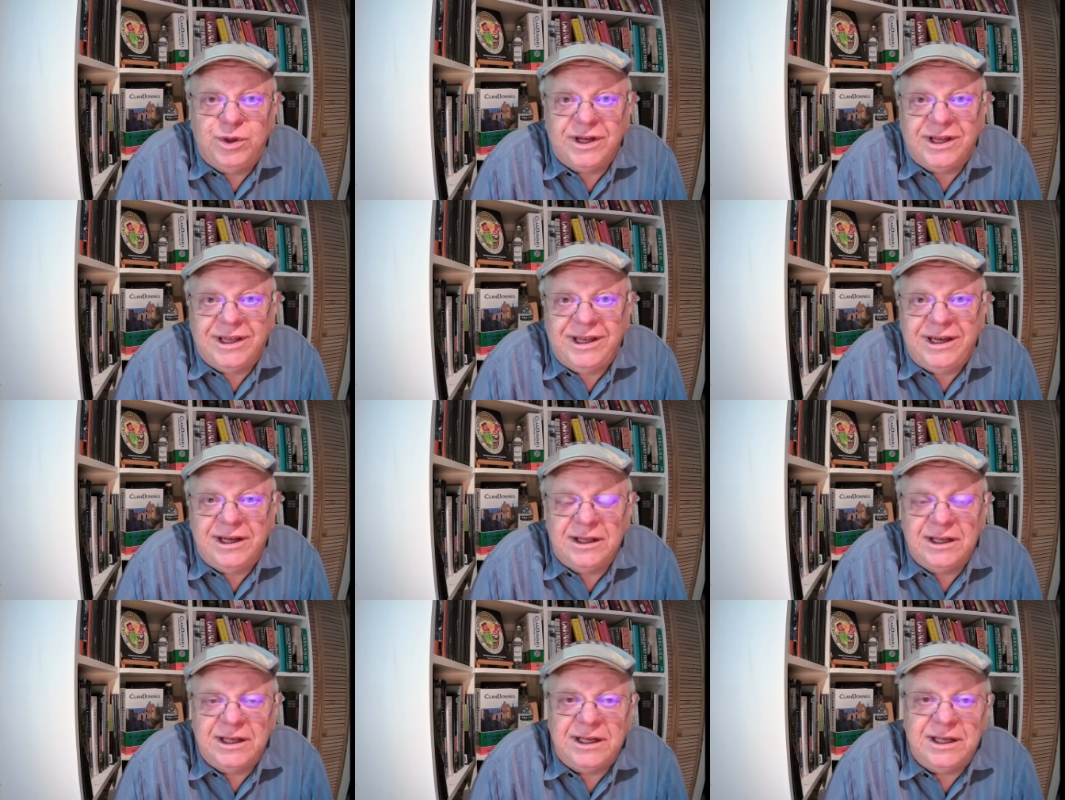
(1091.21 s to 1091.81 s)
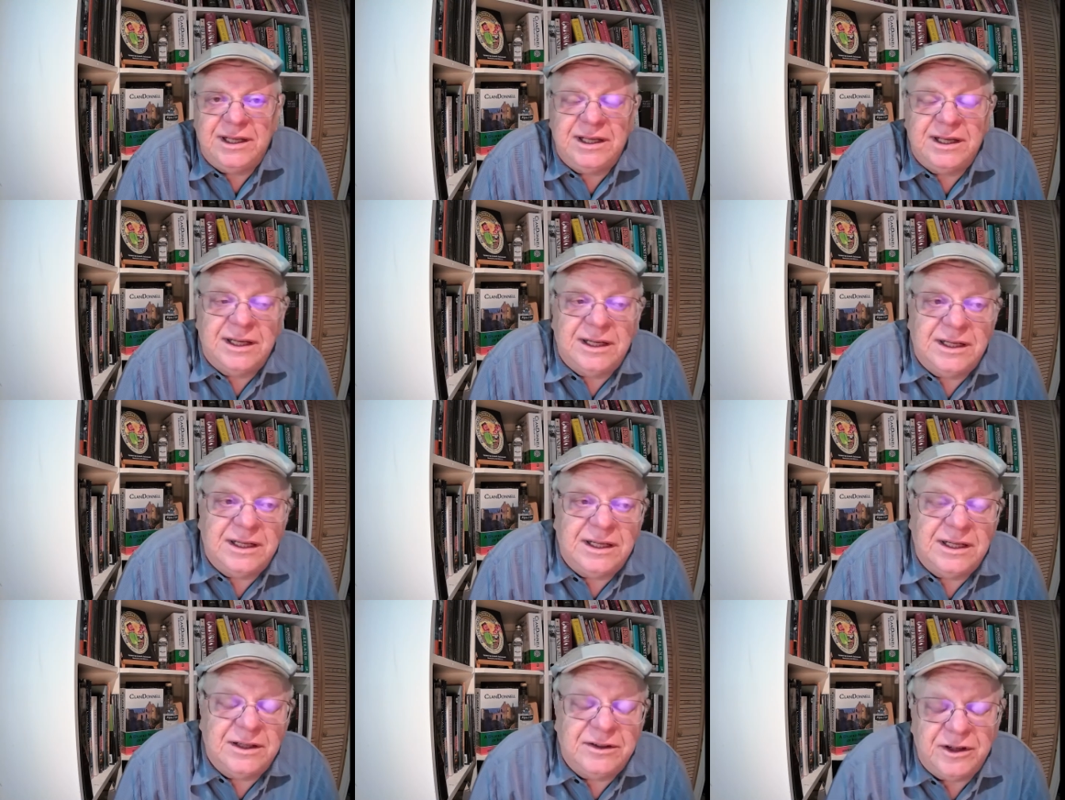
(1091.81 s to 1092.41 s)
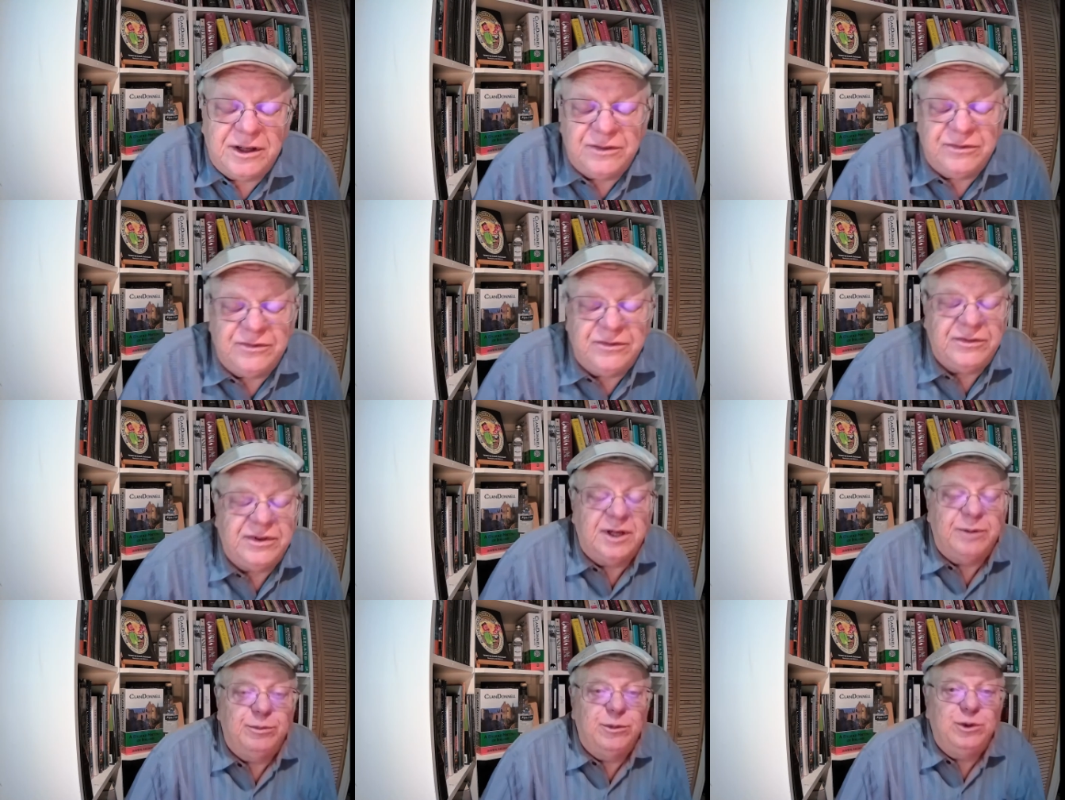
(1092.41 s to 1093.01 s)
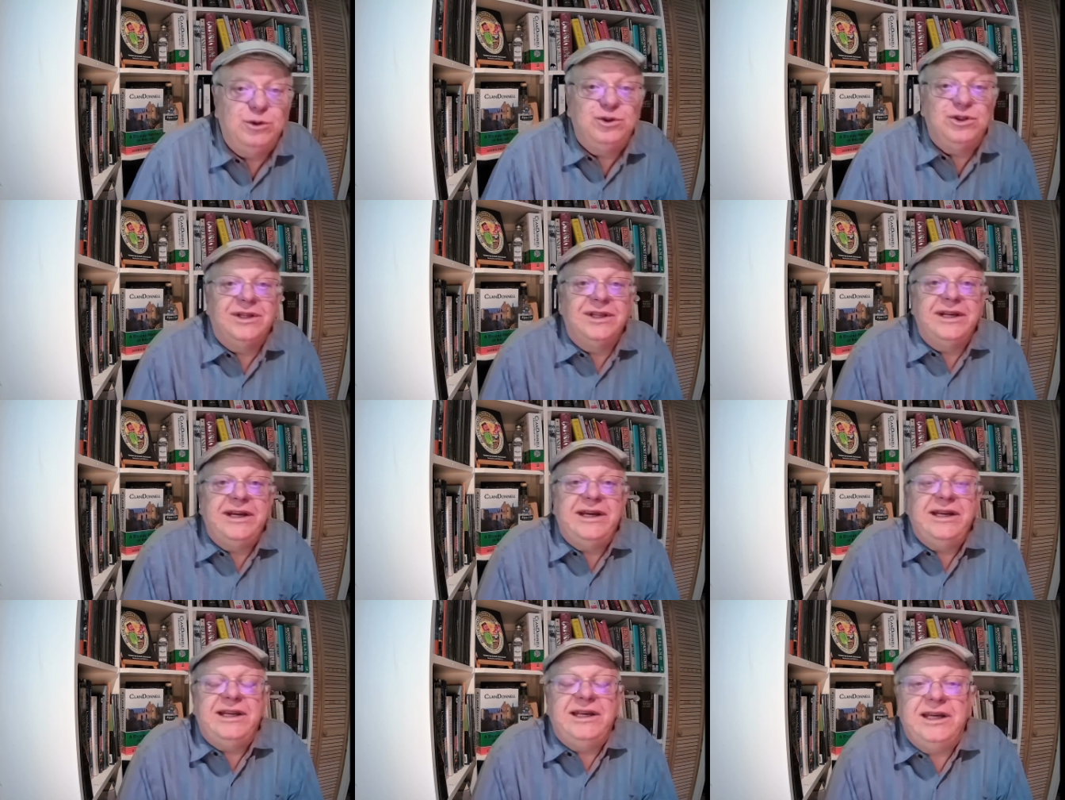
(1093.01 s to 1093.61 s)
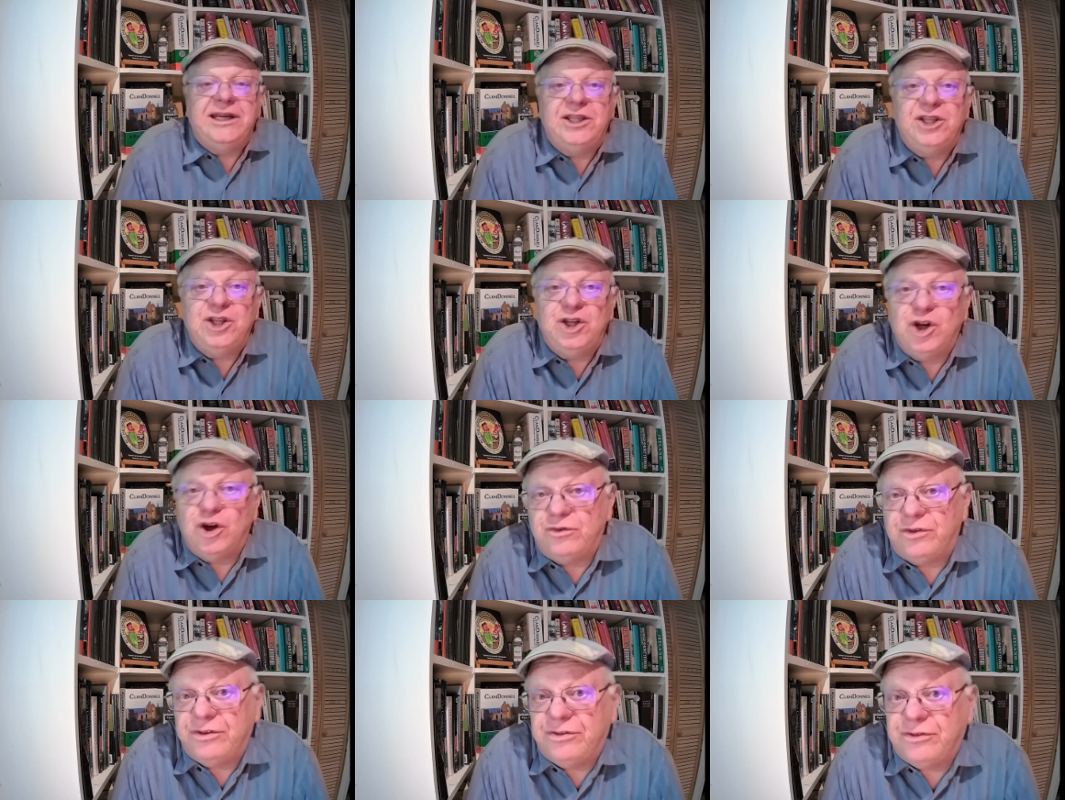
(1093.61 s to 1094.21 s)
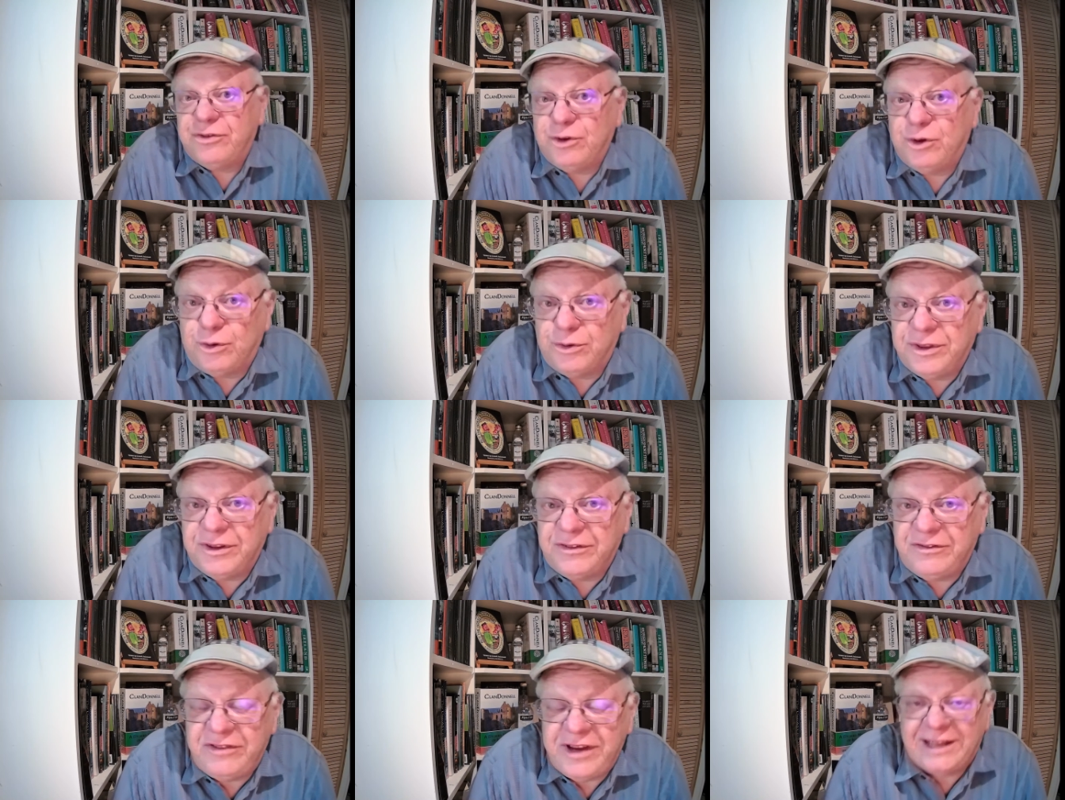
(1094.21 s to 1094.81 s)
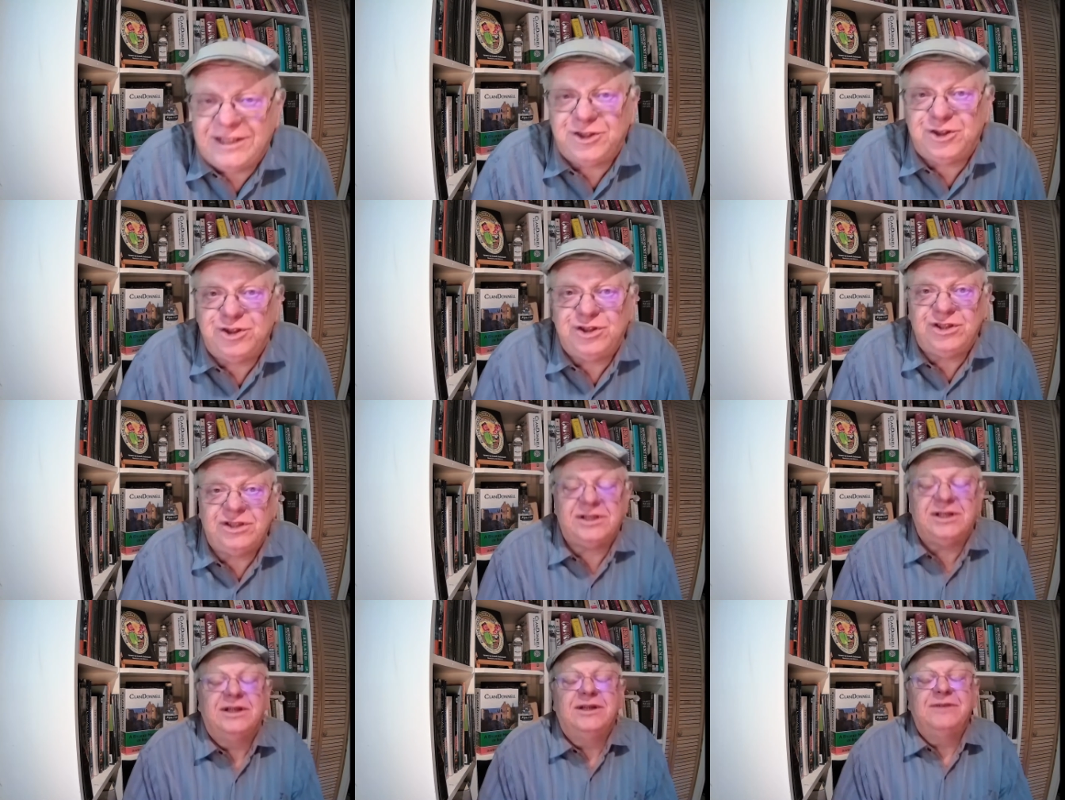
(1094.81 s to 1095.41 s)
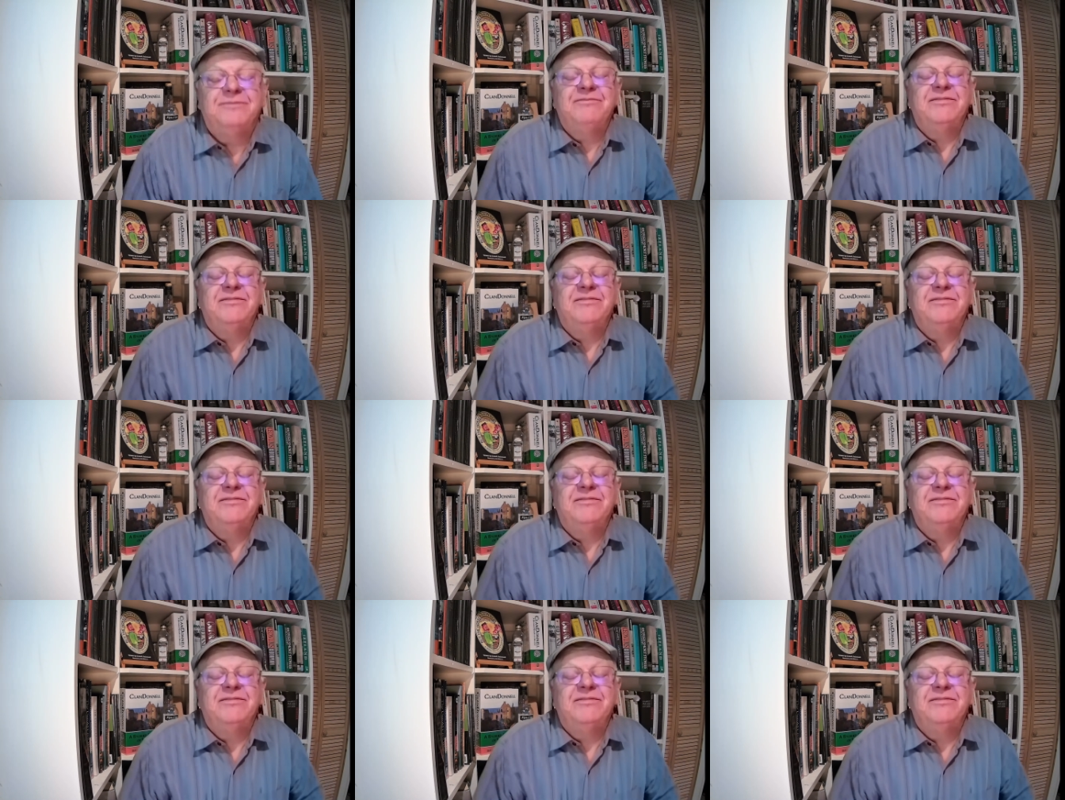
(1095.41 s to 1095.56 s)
the killing of Mussolini, and the overthrow of the fascists.